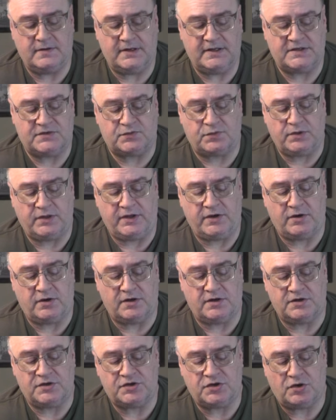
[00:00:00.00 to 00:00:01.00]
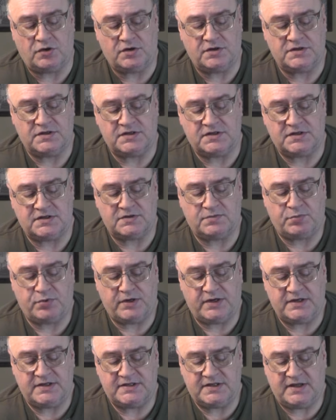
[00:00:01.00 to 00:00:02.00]
it's really hard to show because this is
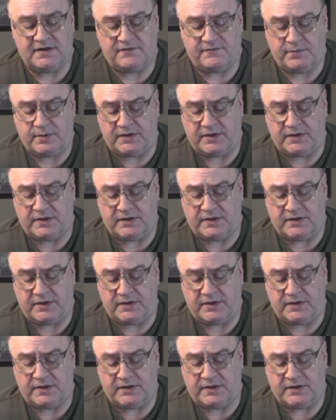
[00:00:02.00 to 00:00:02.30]
pretty stiff,